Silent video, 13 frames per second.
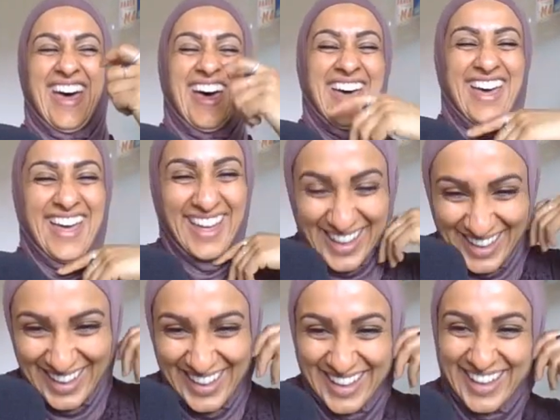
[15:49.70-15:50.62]

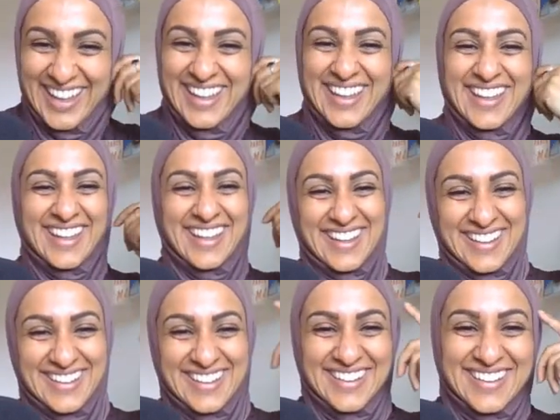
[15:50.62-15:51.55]

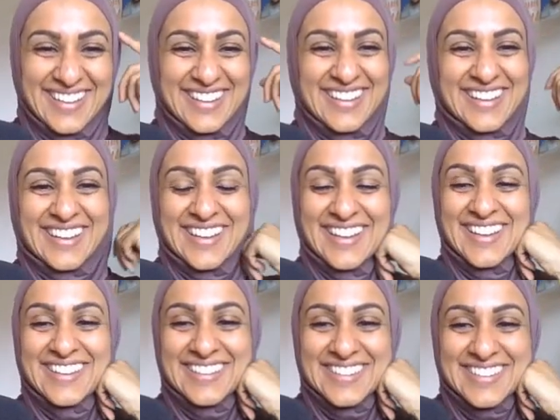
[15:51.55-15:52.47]

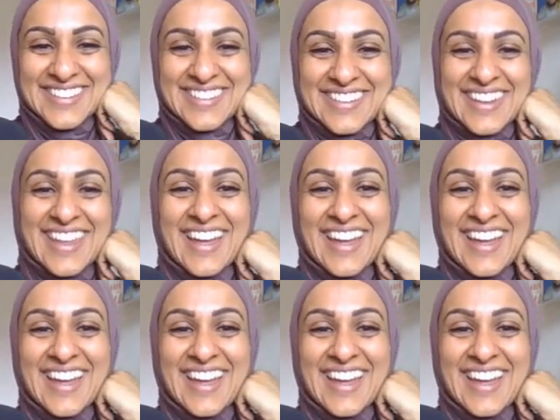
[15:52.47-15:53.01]
This person isn't speaking.